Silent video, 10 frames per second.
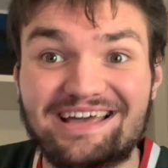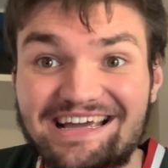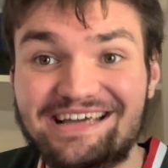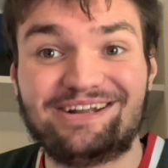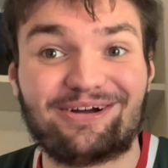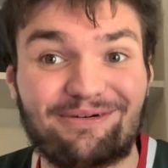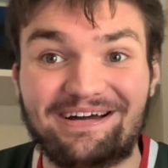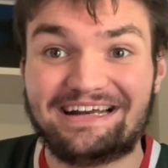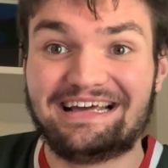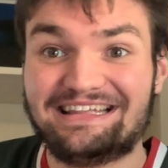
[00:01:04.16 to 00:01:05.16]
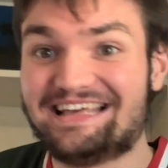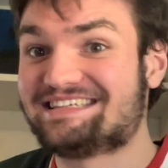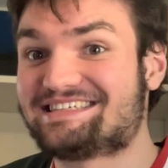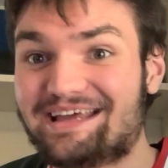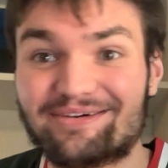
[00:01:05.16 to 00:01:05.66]
Heat are winning
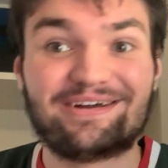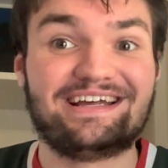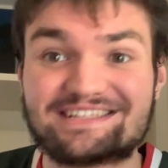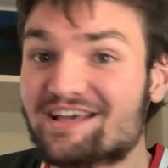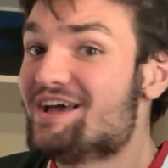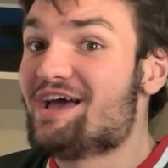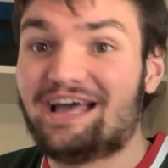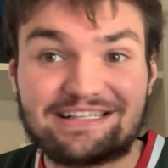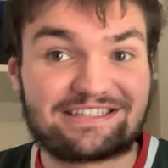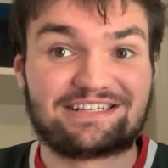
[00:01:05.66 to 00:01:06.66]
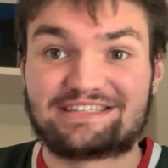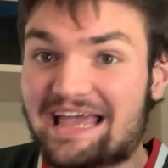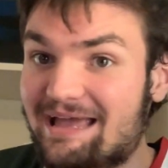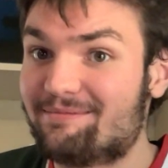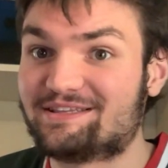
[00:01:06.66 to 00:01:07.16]
this series. It's the
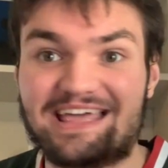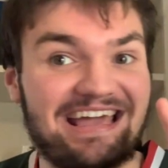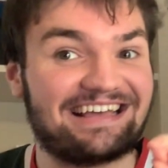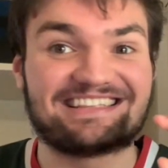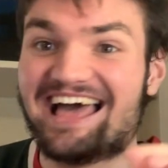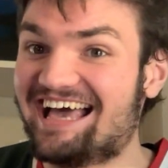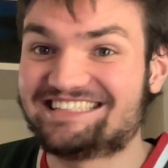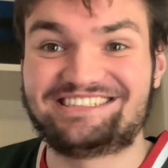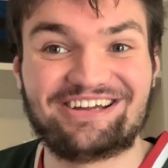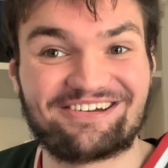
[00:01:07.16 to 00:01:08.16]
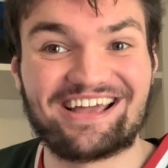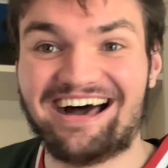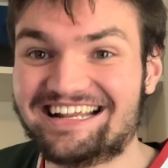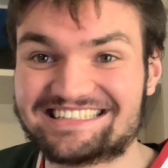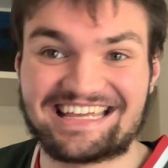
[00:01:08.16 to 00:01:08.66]
same thing as last year.
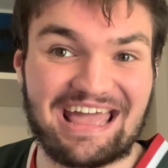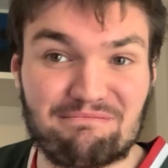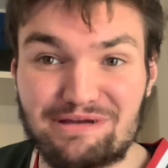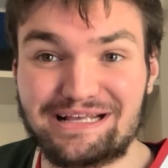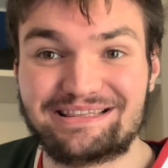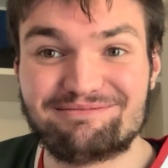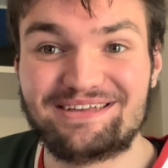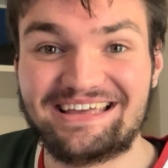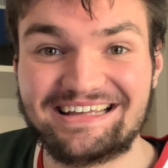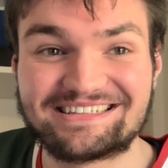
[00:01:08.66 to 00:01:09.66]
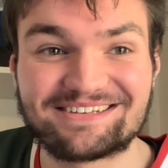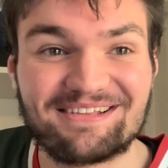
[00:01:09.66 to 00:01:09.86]
Giannis can't beat the Heat.